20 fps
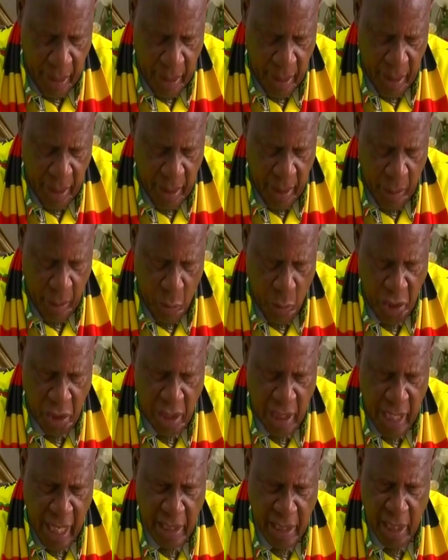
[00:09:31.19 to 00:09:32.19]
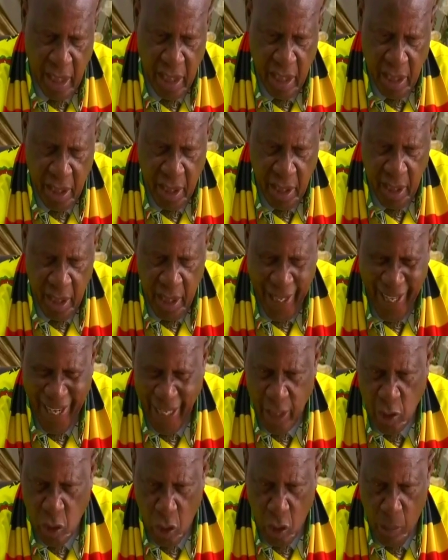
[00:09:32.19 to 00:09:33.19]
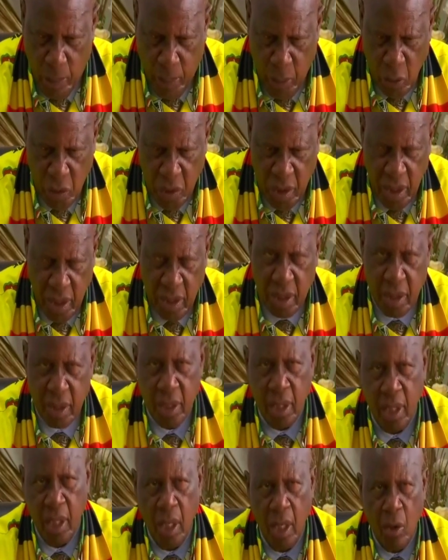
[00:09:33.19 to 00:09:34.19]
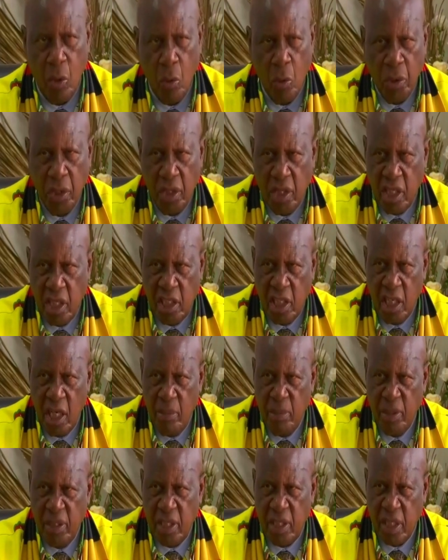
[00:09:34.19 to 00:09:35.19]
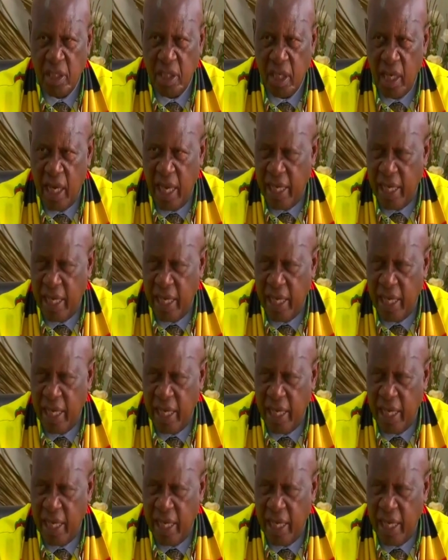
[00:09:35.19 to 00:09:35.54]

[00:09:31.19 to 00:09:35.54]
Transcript: We started the electoral process with the delimitation